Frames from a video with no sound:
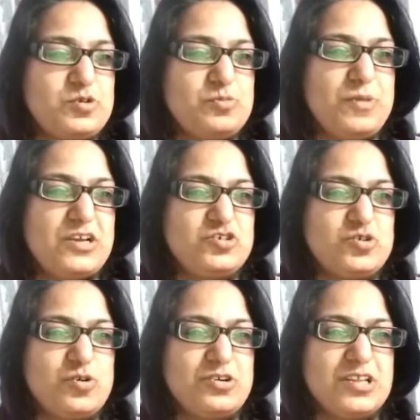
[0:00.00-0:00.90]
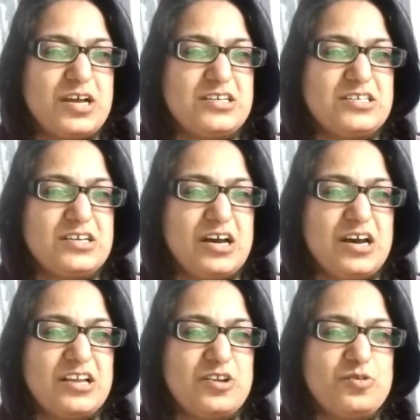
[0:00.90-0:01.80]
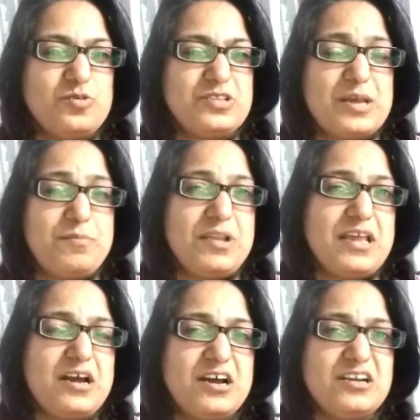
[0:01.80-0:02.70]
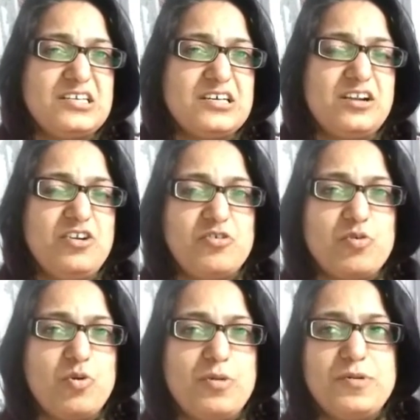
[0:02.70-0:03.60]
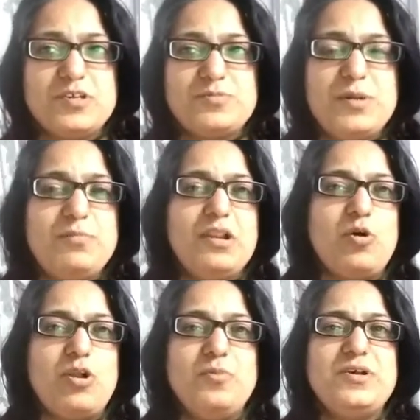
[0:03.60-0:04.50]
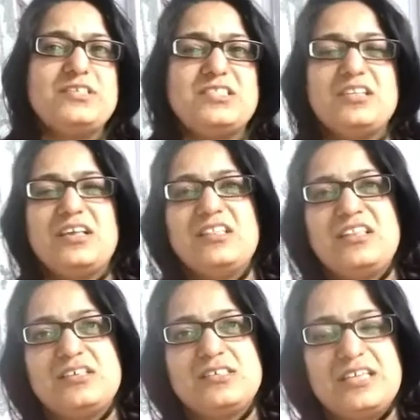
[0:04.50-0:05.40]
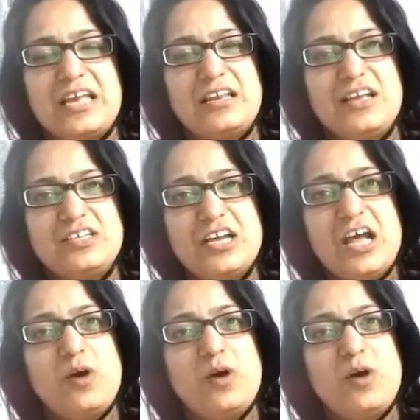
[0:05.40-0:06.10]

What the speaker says: So make sure that they play a critical role, because people always in this day and age